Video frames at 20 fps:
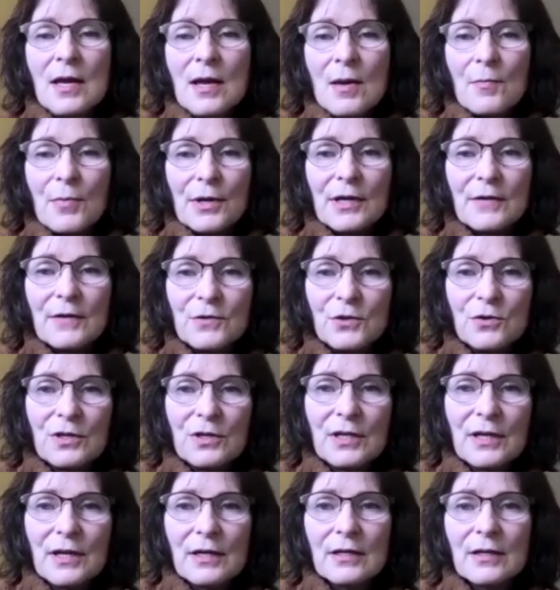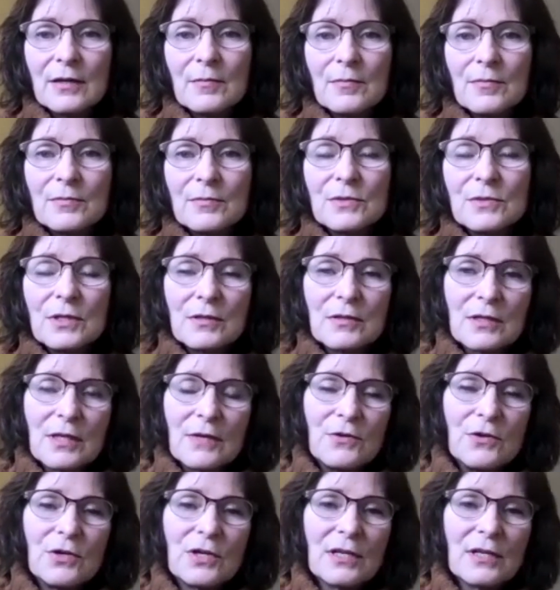But if you
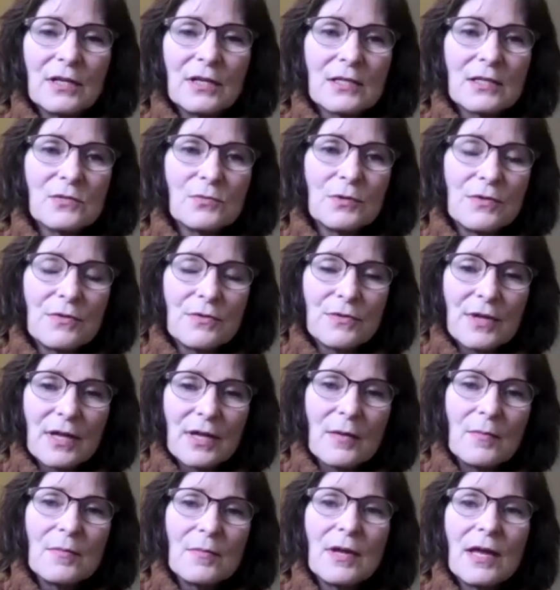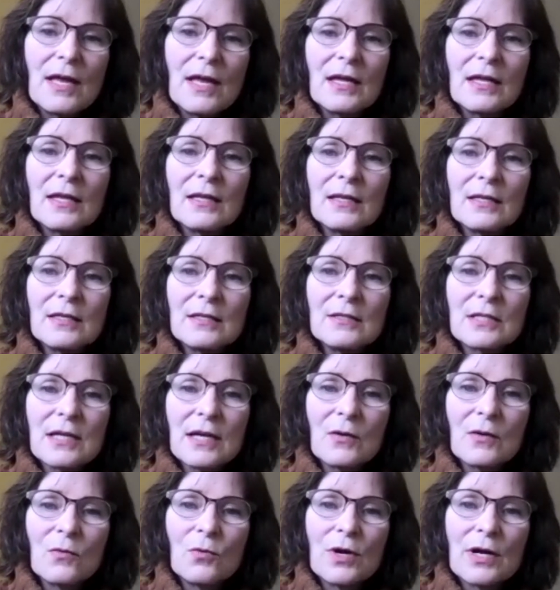connect with them and
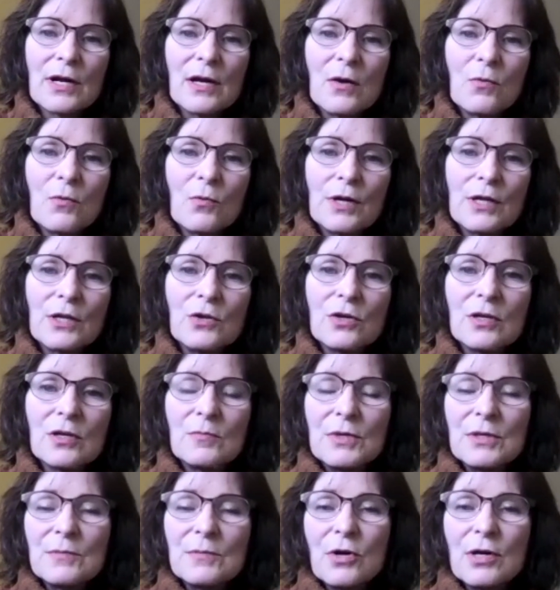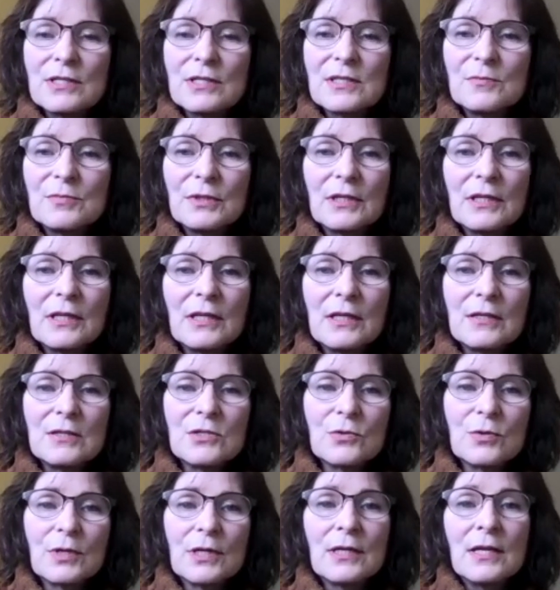kind of work out what you could be possibly
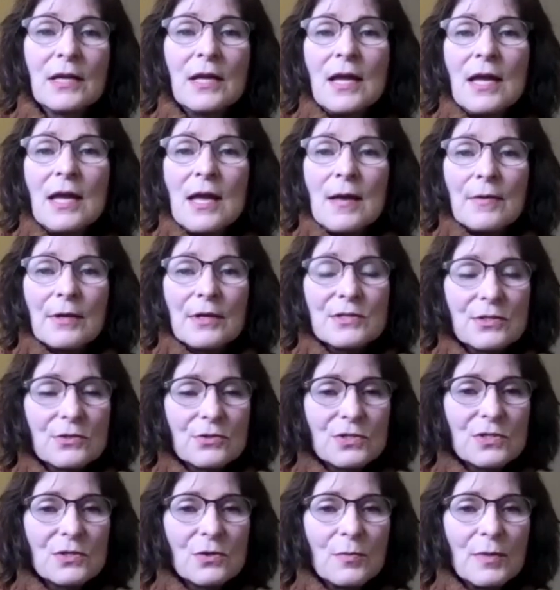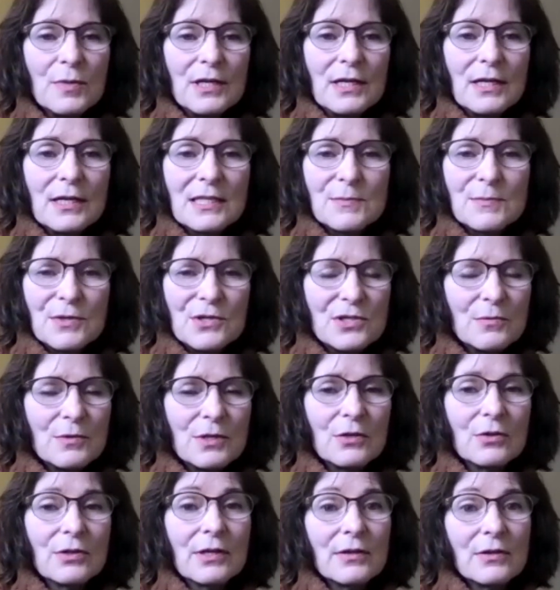doing, because there's so many, especially when
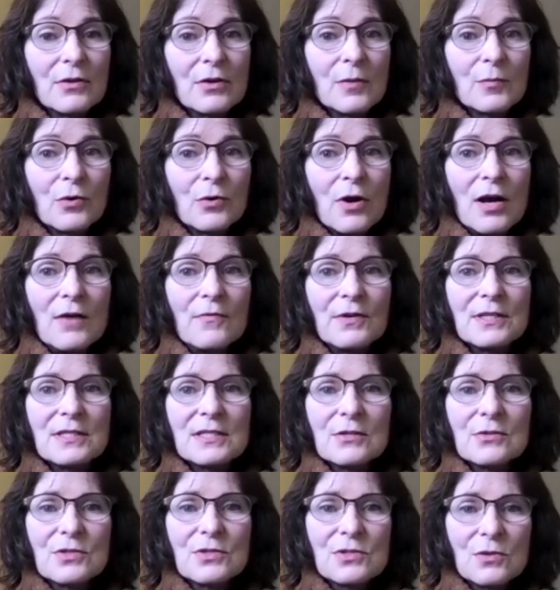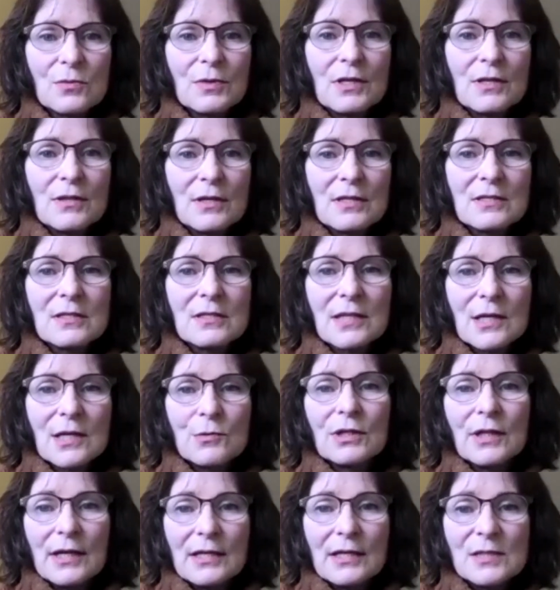you look at nonprofits, there's so many things that they would
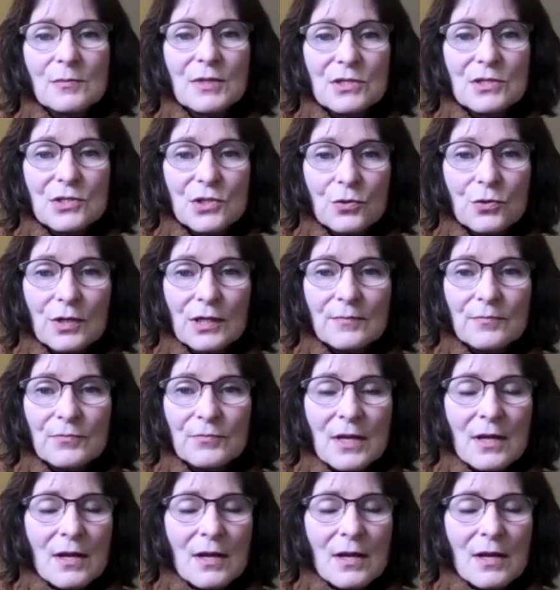like to be doing.